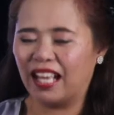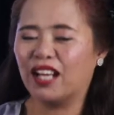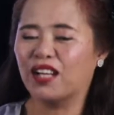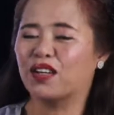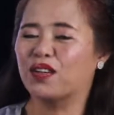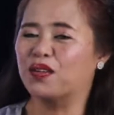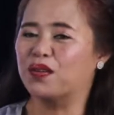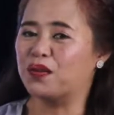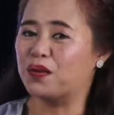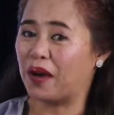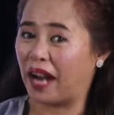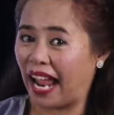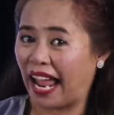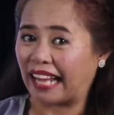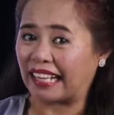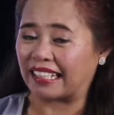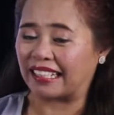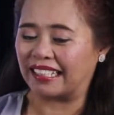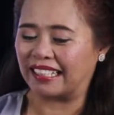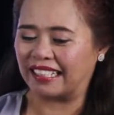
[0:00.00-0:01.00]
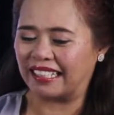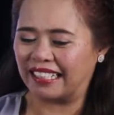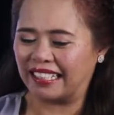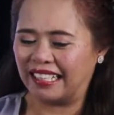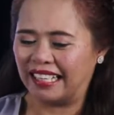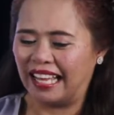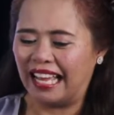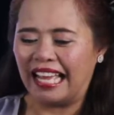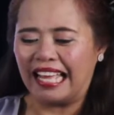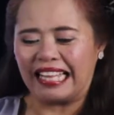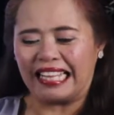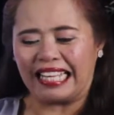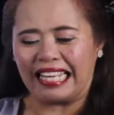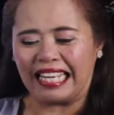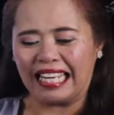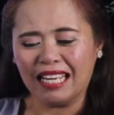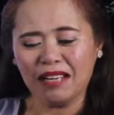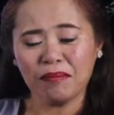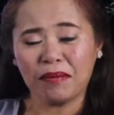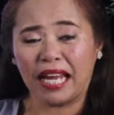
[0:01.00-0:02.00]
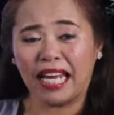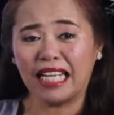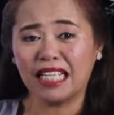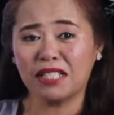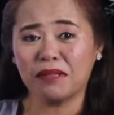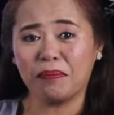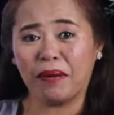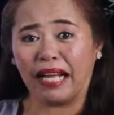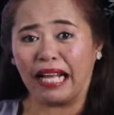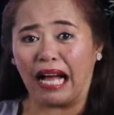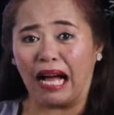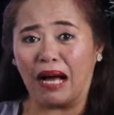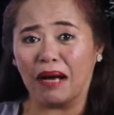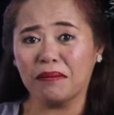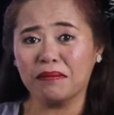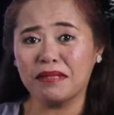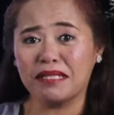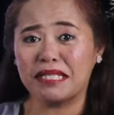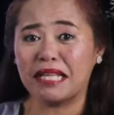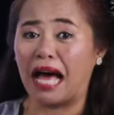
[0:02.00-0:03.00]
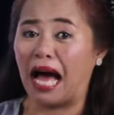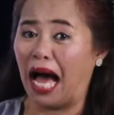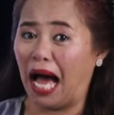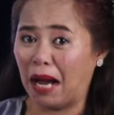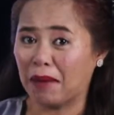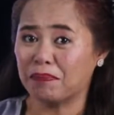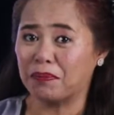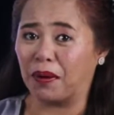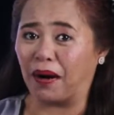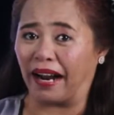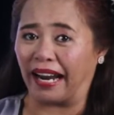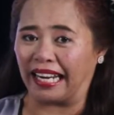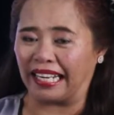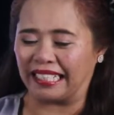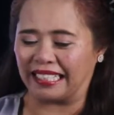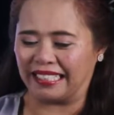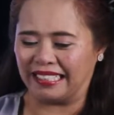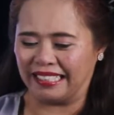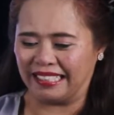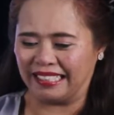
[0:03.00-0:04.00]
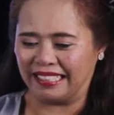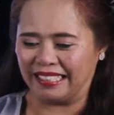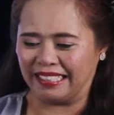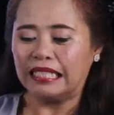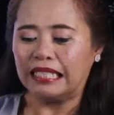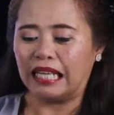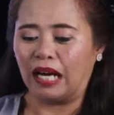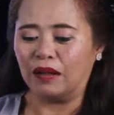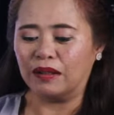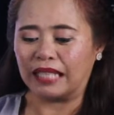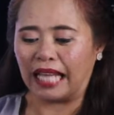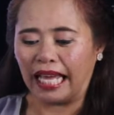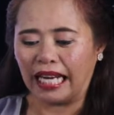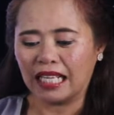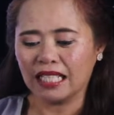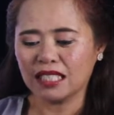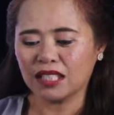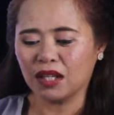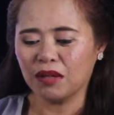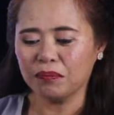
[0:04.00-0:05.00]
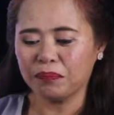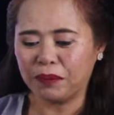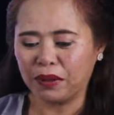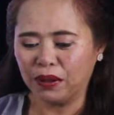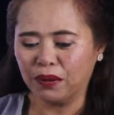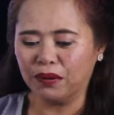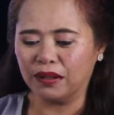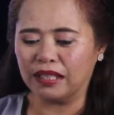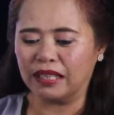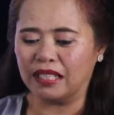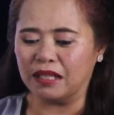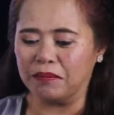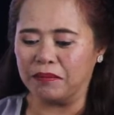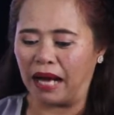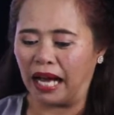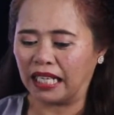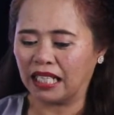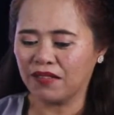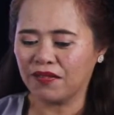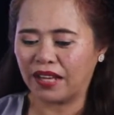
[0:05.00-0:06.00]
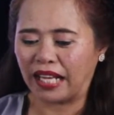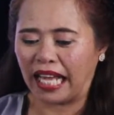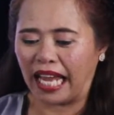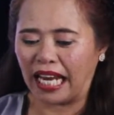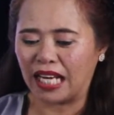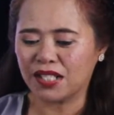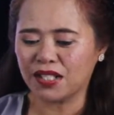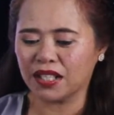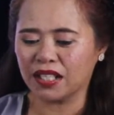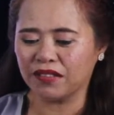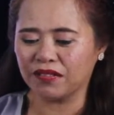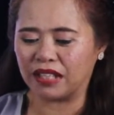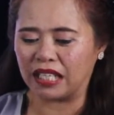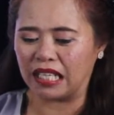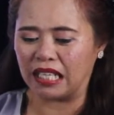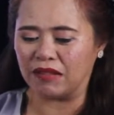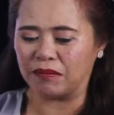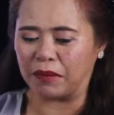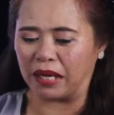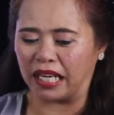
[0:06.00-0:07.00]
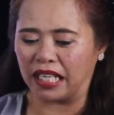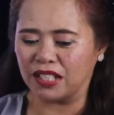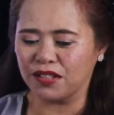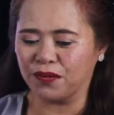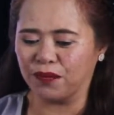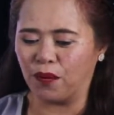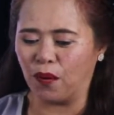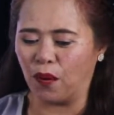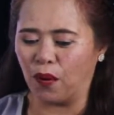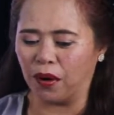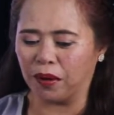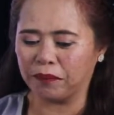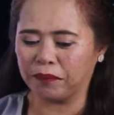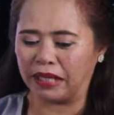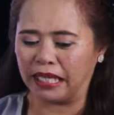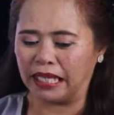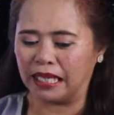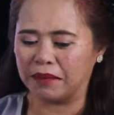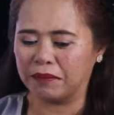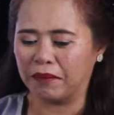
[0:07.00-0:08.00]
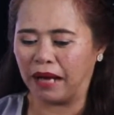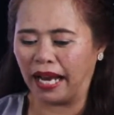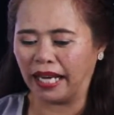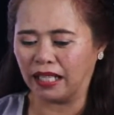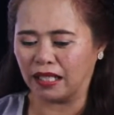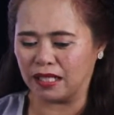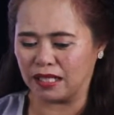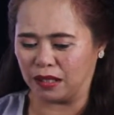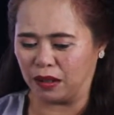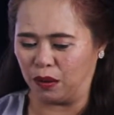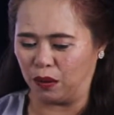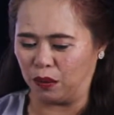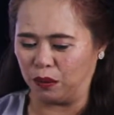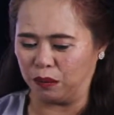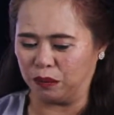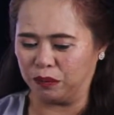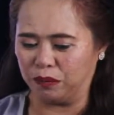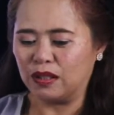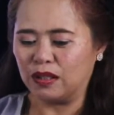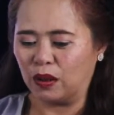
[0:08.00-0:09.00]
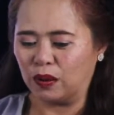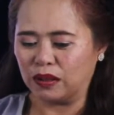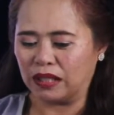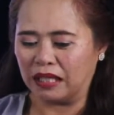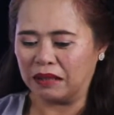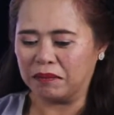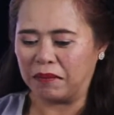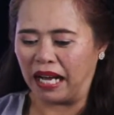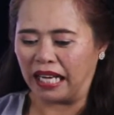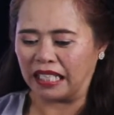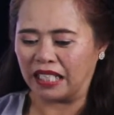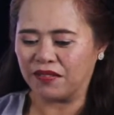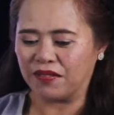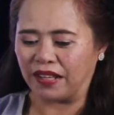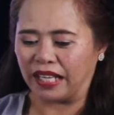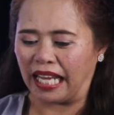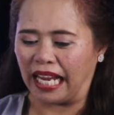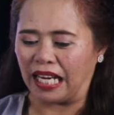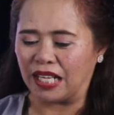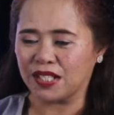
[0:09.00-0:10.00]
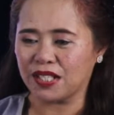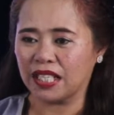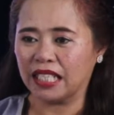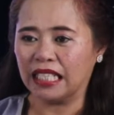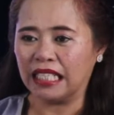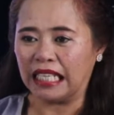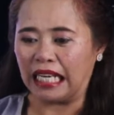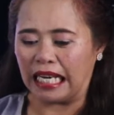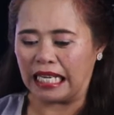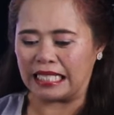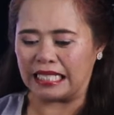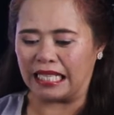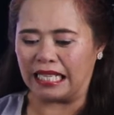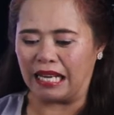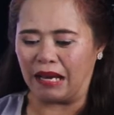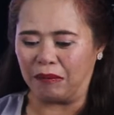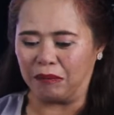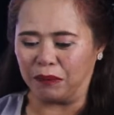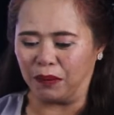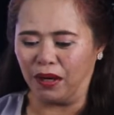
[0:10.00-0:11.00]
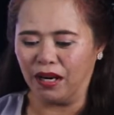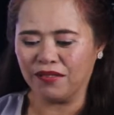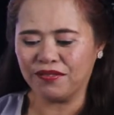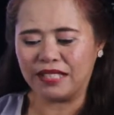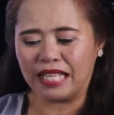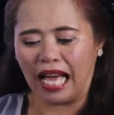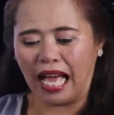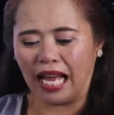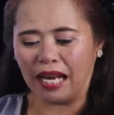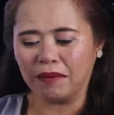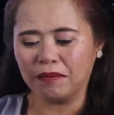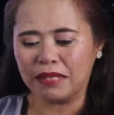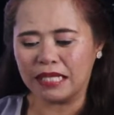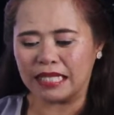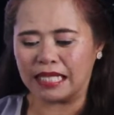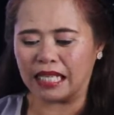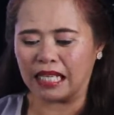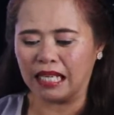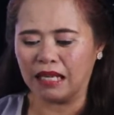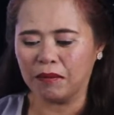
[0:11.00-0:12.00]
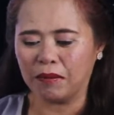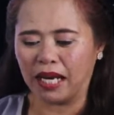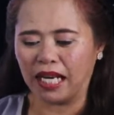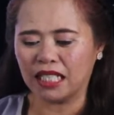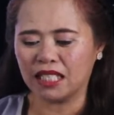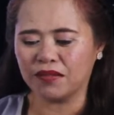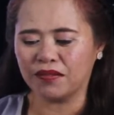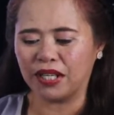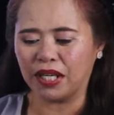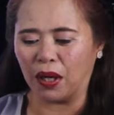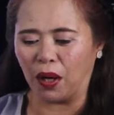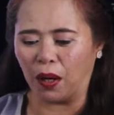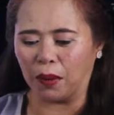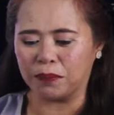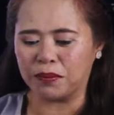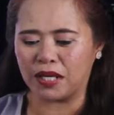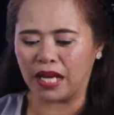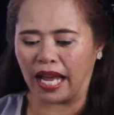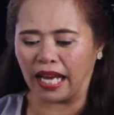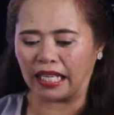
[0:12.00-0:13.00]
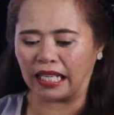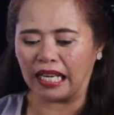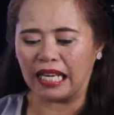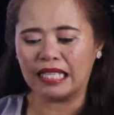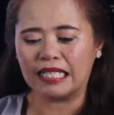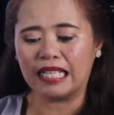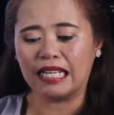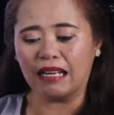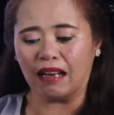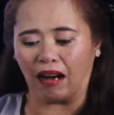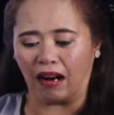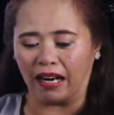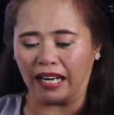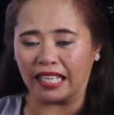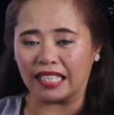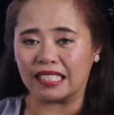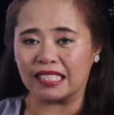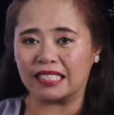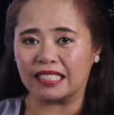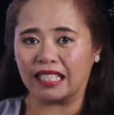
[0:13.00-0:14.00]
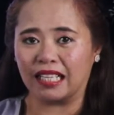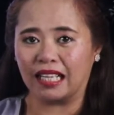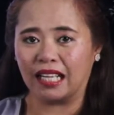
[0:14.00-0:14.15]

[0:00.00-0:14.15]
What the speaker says: Correct! The image becomes upright. Now let us compute the magnification of the image formed in the microscope. Total magnification is the number of times the image of an object is enlarged.